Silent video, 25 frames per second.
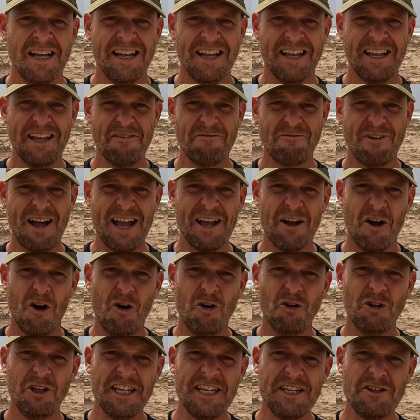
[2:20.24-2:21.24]
If I
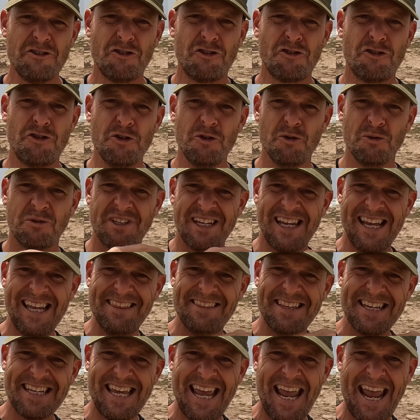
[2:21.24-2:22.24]
only shoot in
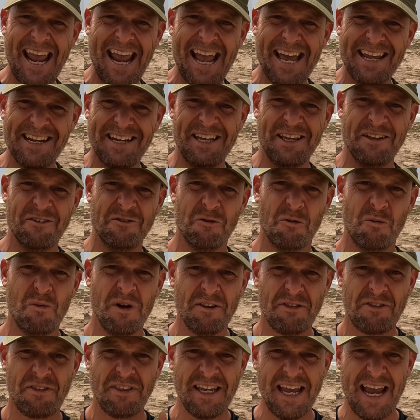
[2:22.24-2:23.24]
the Canon
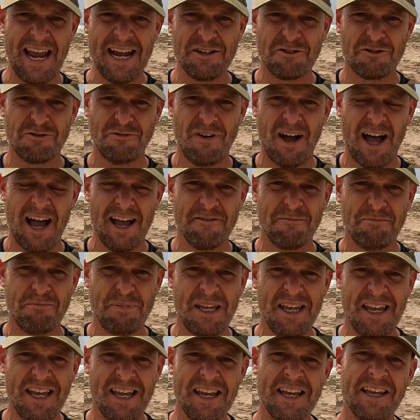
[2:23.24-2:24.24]
with the
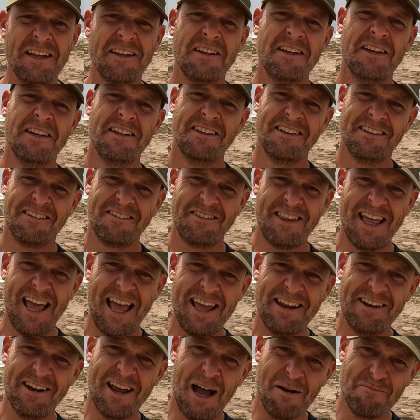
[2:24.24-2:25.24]
H5P,
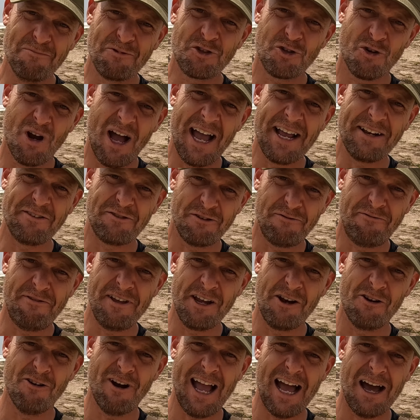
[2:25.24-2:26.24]
then I'm trying to
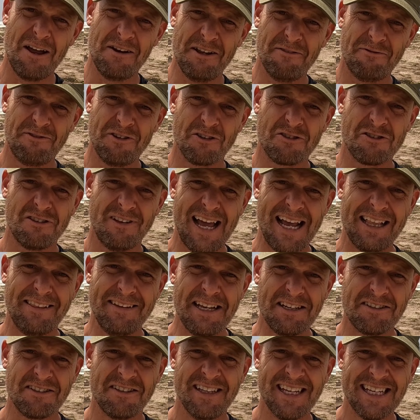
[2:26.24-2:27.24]
figure out if there's light
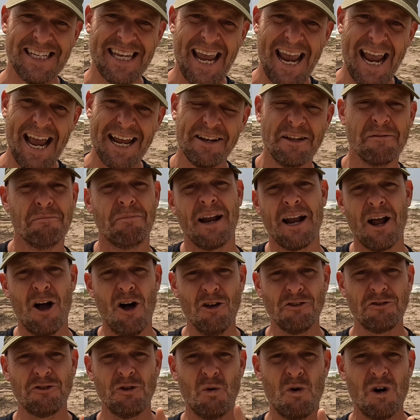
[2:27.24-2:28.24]
leaks in the Canon, but I
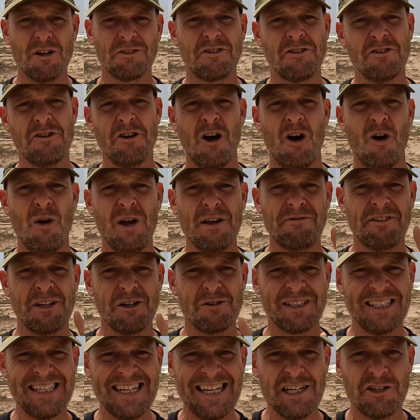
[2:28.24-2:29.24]
also want to know if
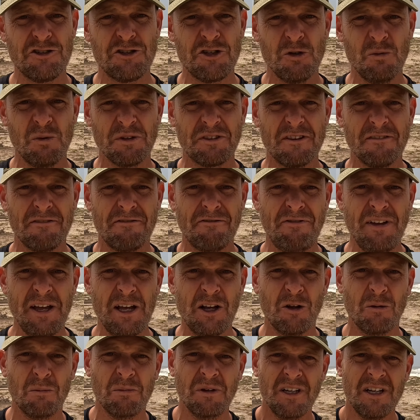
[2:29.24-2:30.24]
there's an issue with the
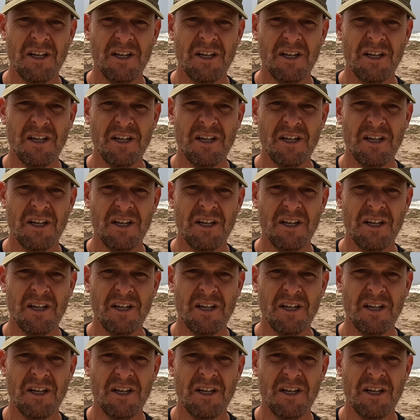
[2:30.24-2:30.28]
film.